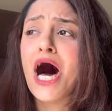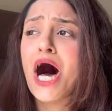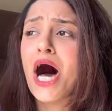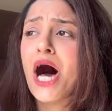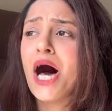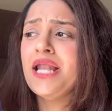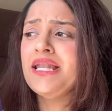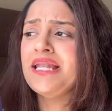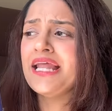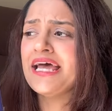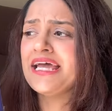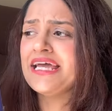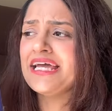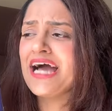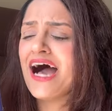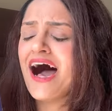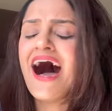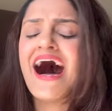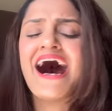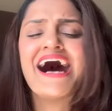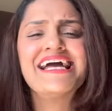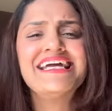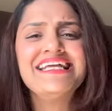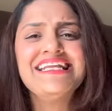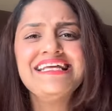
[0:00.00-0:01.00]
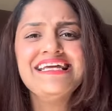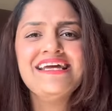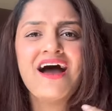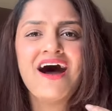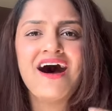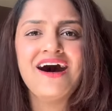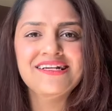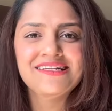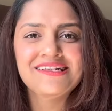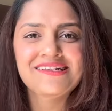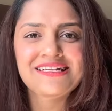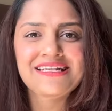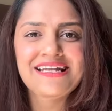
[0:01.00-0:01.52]
like a highly
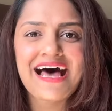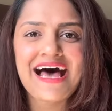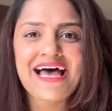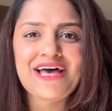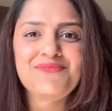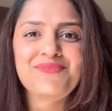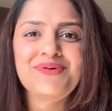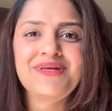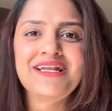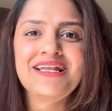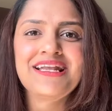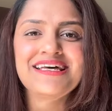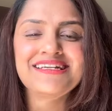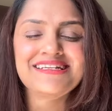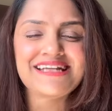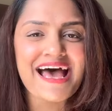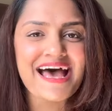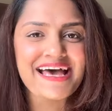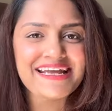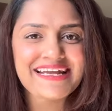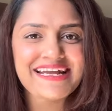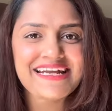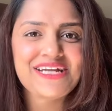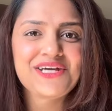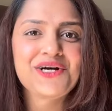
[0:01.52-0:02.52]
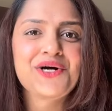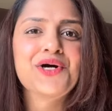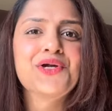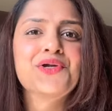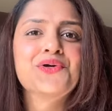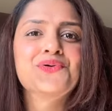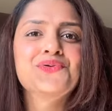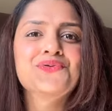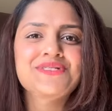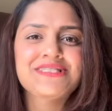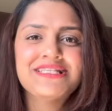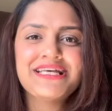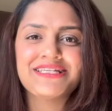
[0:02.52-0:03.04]
unreliable narrator
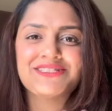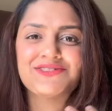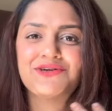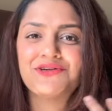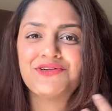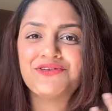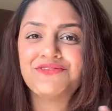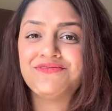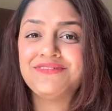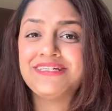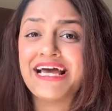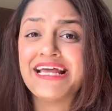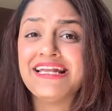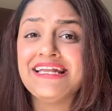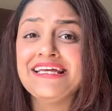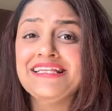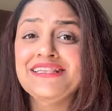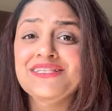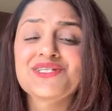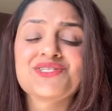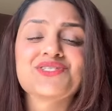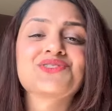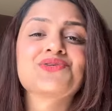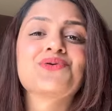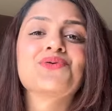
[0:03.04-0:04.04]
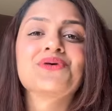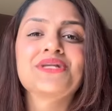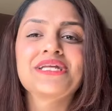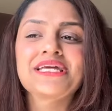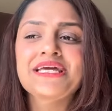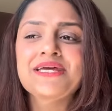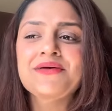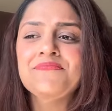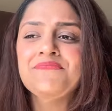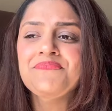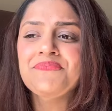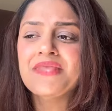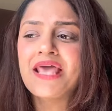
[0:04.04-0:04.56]
who's like sort of telling the
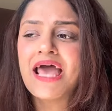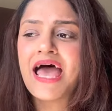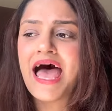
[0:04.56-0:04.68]
story.